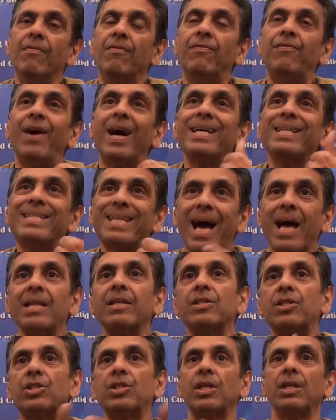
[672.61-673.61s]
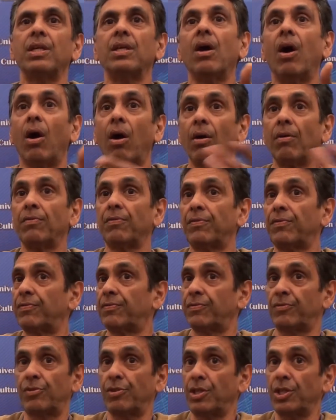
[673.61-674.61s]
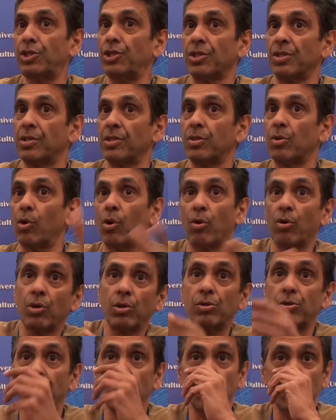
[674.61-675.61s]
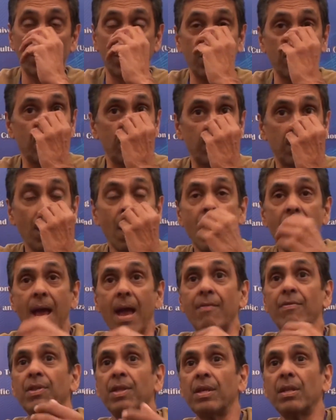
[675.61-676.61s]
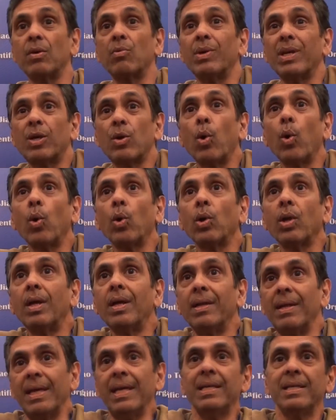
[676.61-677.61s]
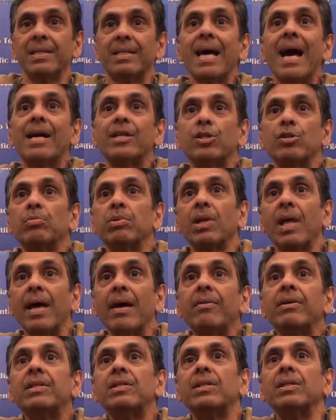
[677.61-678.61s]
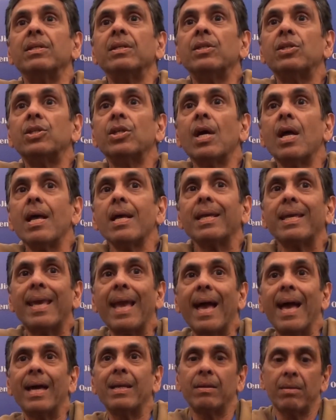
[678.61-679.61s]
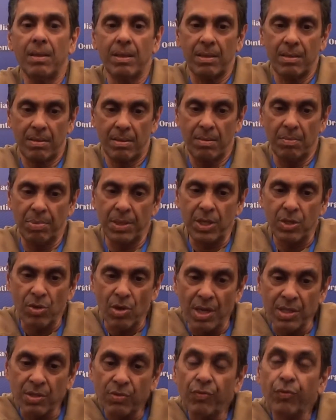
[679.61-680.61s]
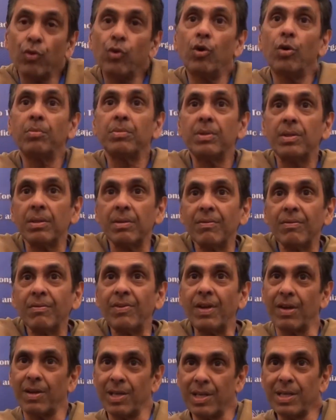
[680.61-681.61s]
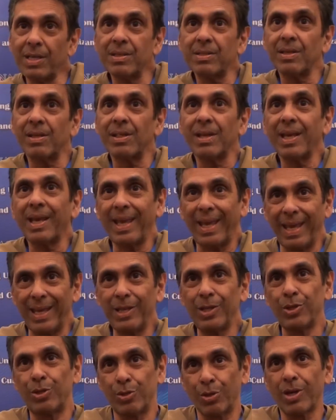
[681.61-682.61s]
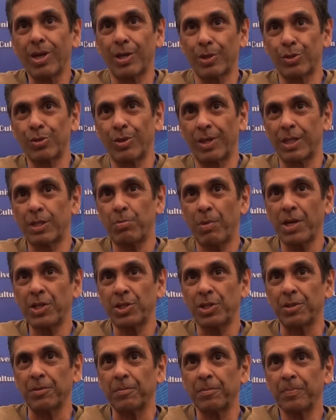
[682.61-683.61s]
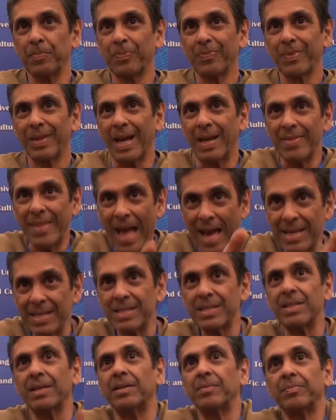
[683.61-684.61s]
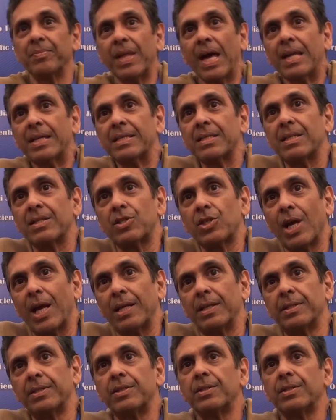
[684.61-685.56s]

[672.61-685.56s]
vitality of traditions, oral traditions, everything that we call intangible heritage can be transformed very easily into cultural expression. Okay. And that is the challenge.